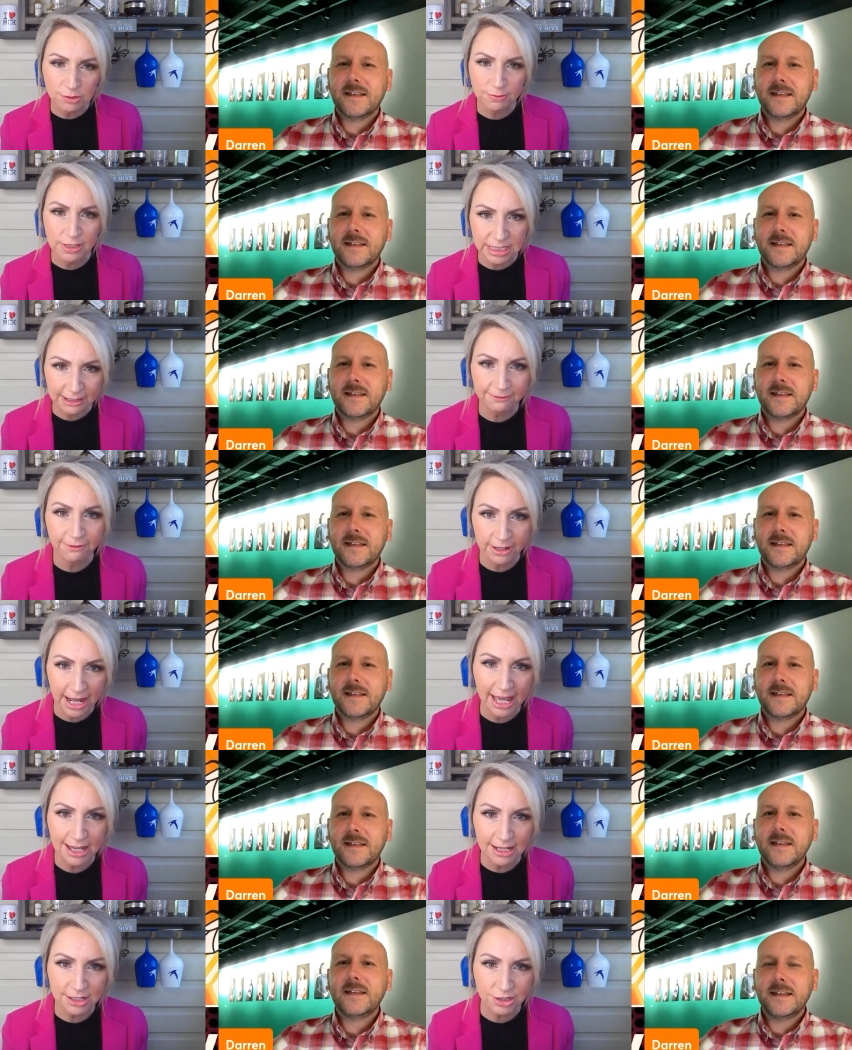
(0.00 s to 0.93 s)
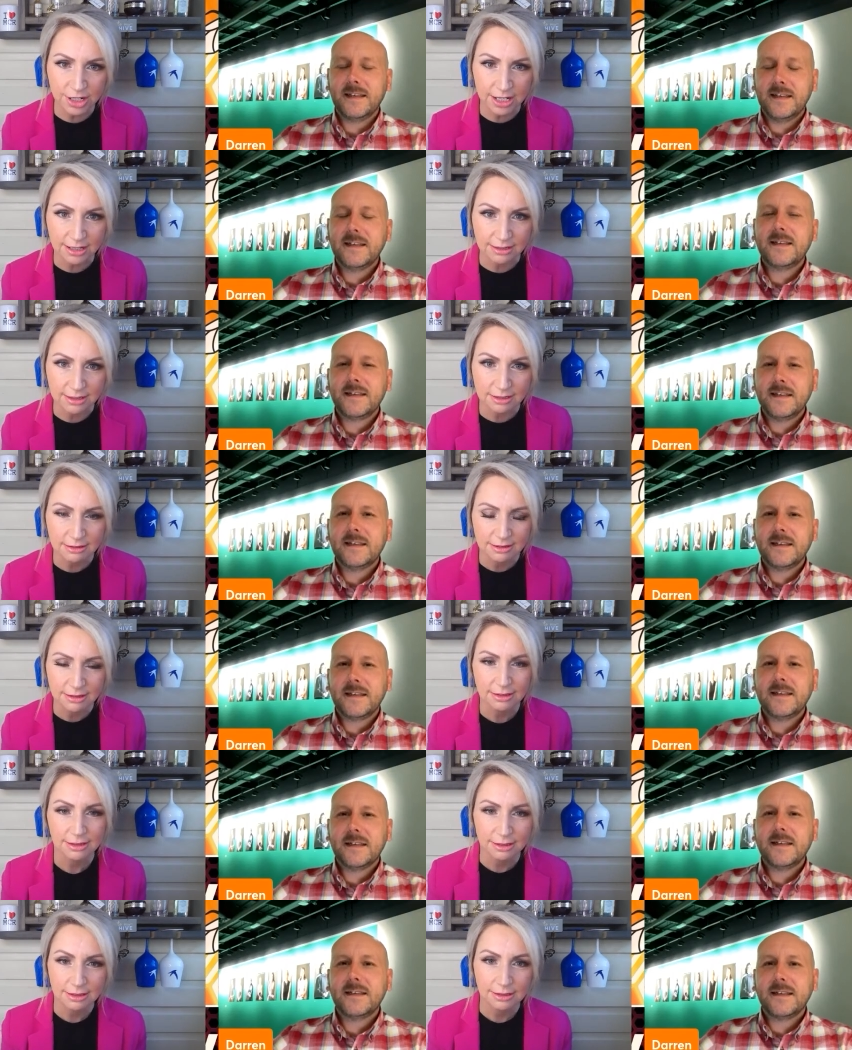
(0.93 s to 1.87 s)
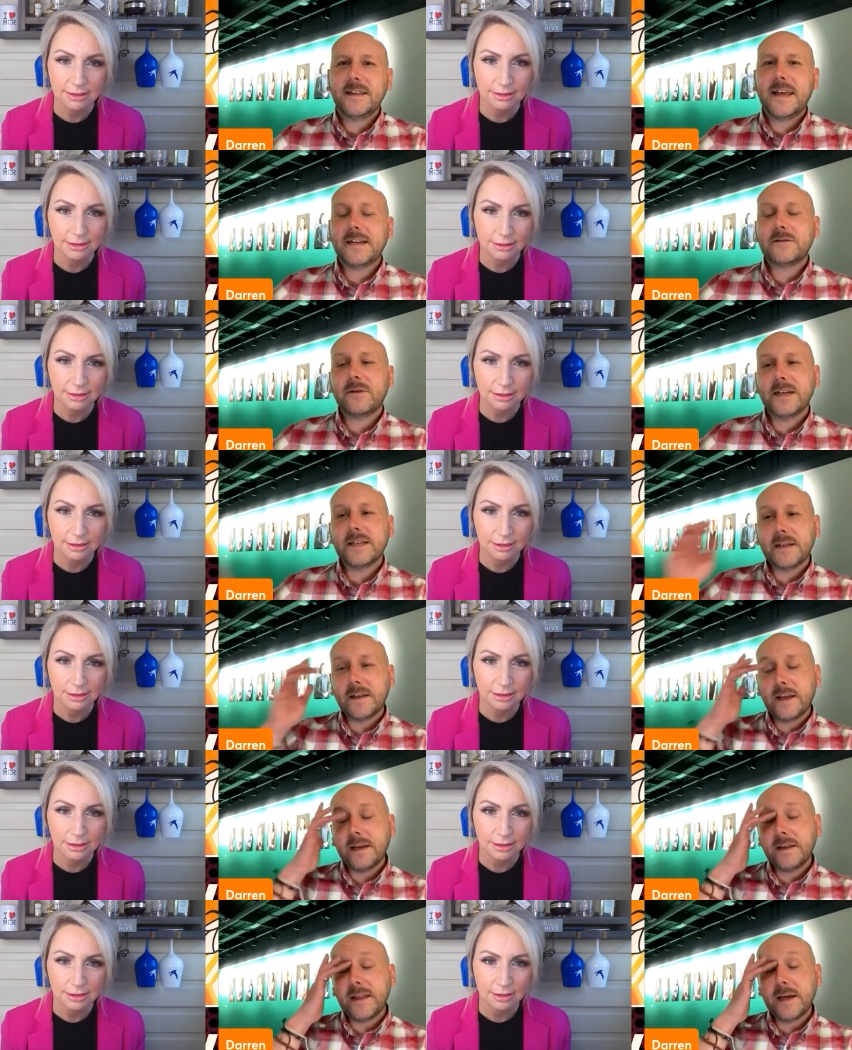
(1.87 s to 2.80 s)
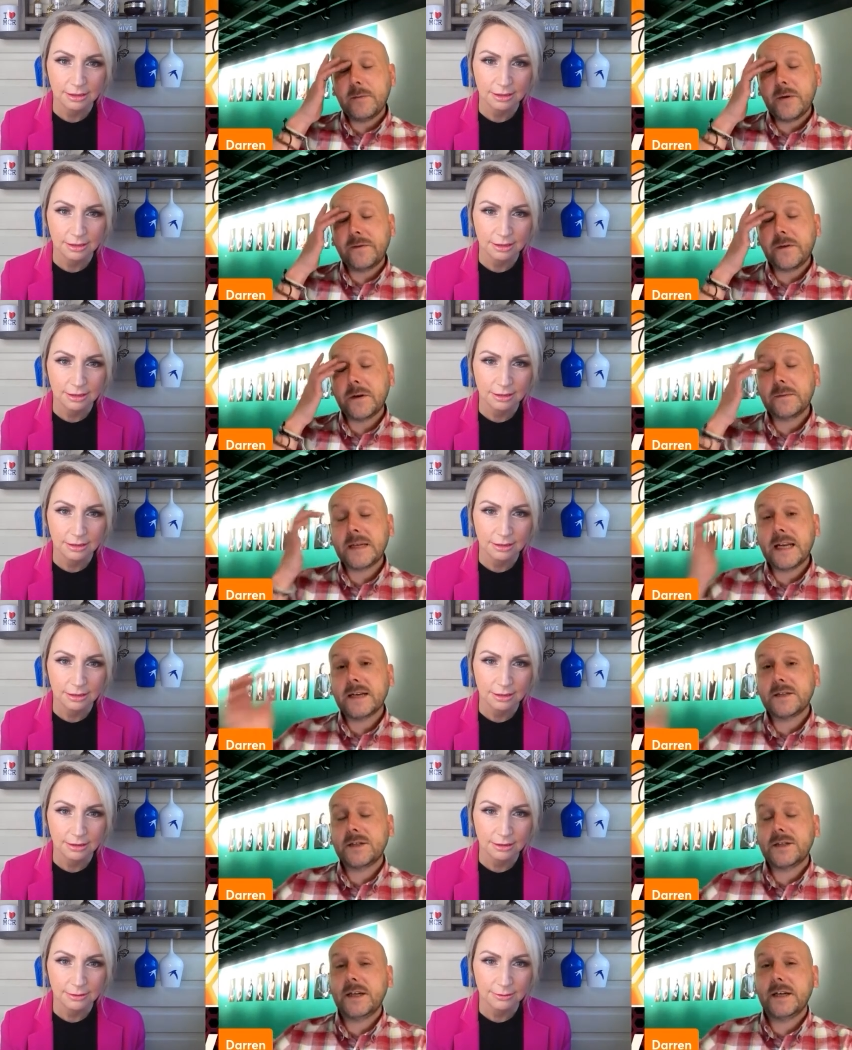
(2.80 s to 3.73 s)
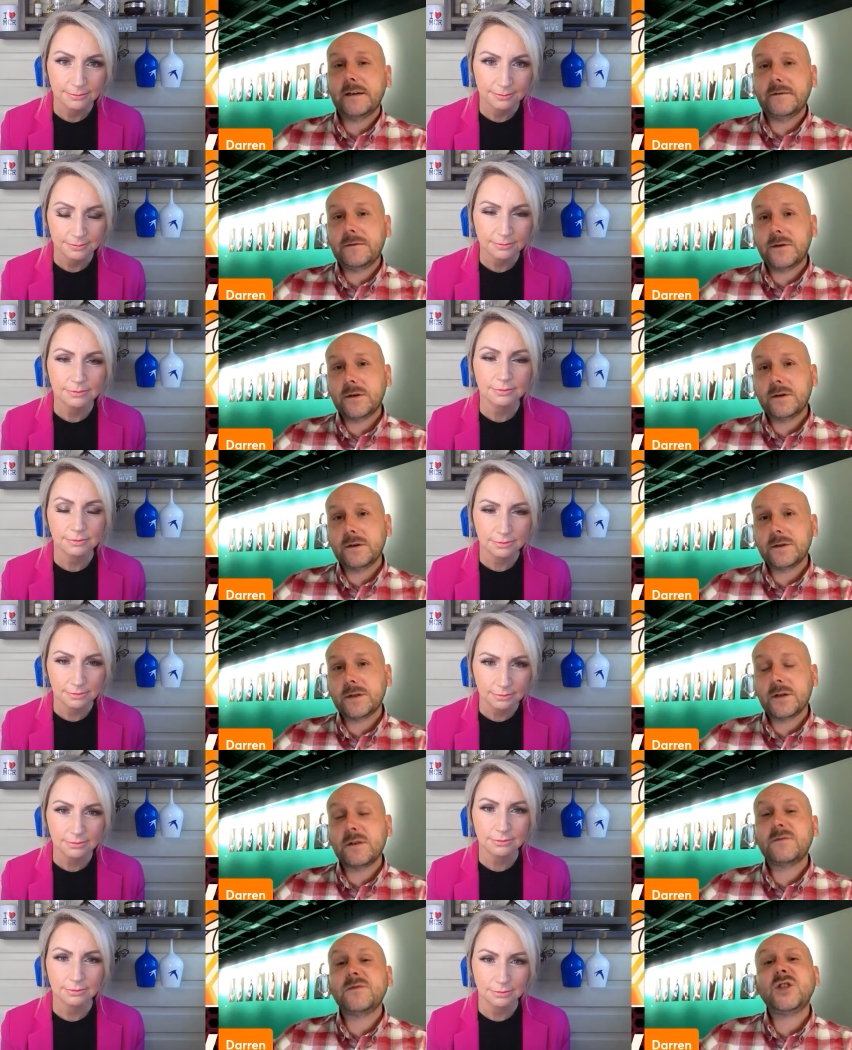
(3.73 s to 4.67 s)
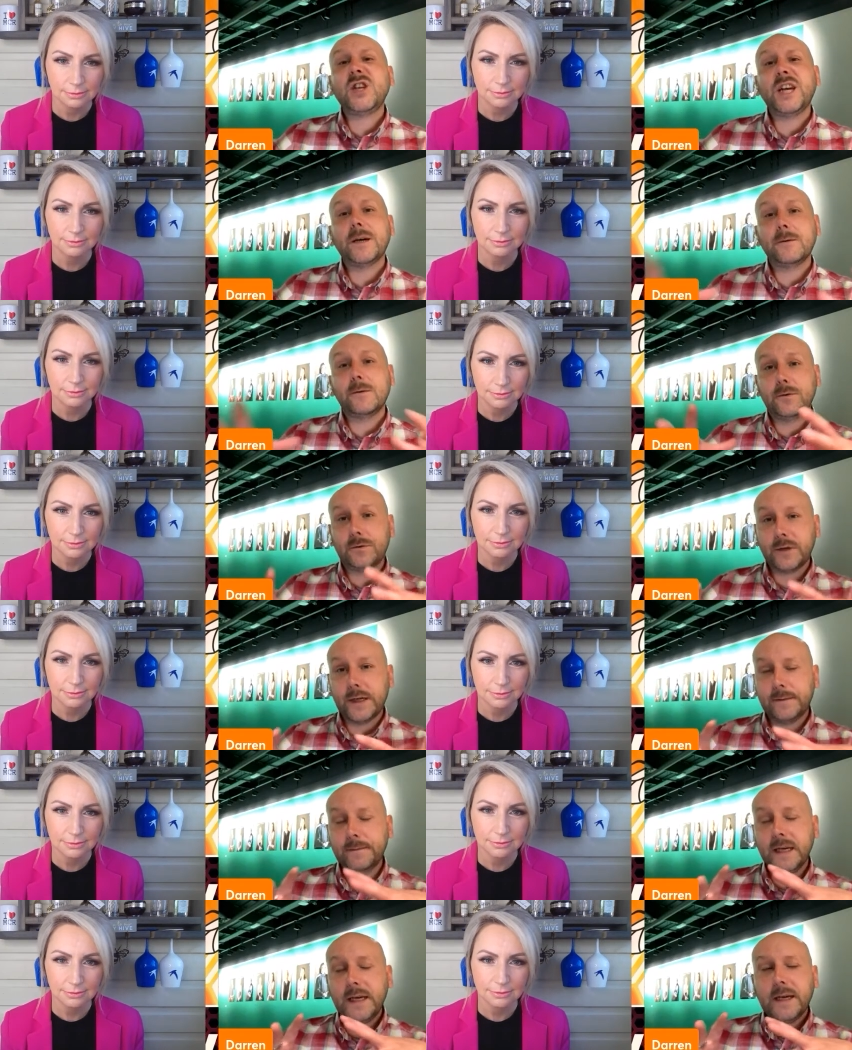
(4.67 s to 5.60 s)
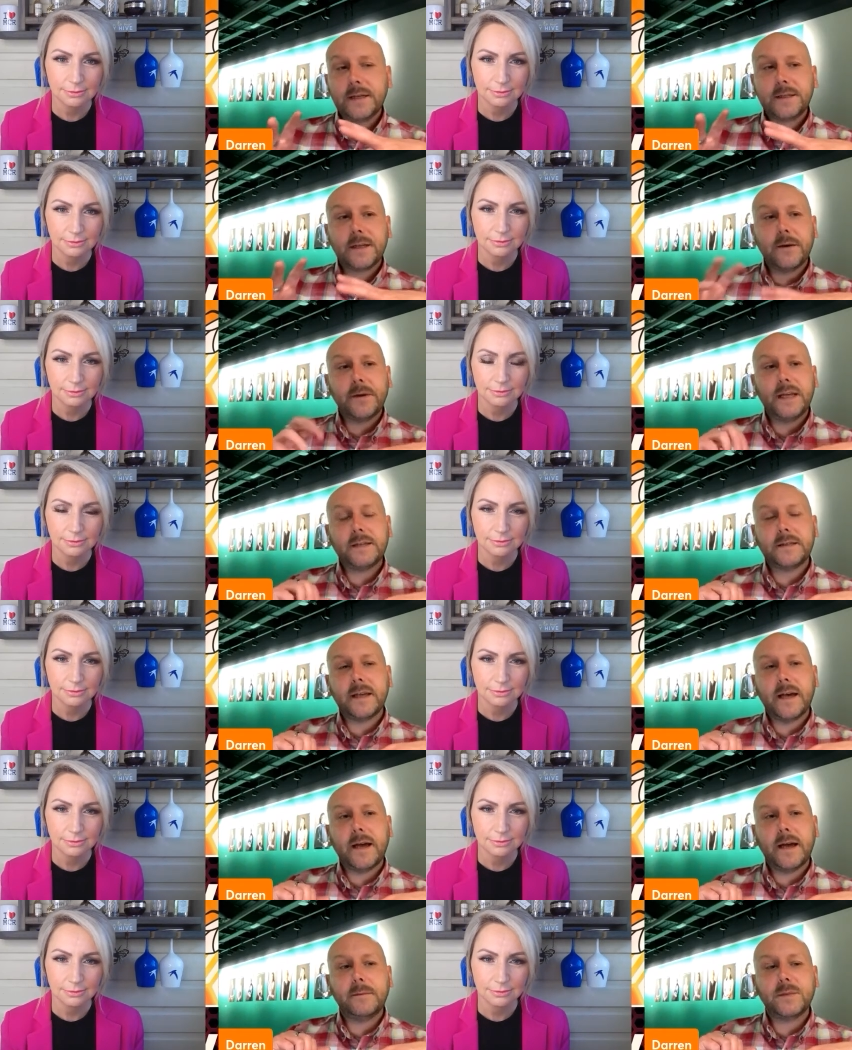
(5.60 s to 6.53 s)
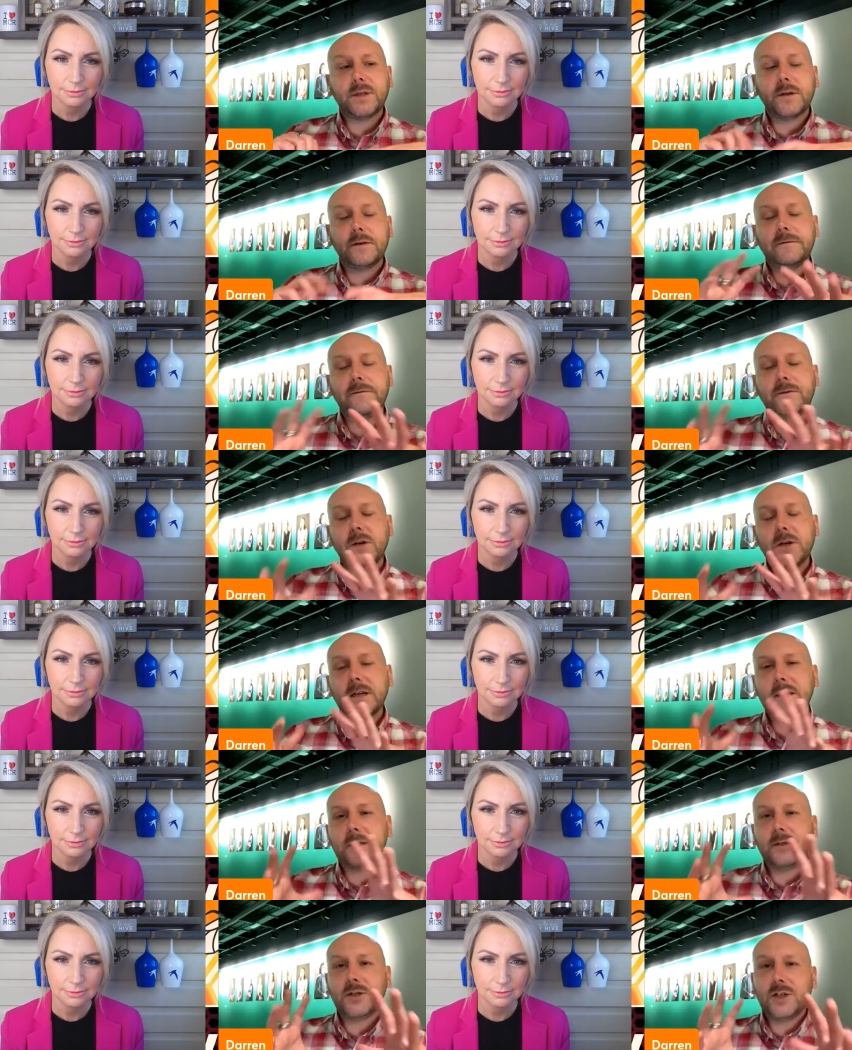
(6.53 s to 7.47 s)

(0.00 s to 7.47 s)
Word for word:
Speaker 1: for different ages.
Speaker 2: That's right. So they, they performed last year for sort of children. So it's um, sort of funk and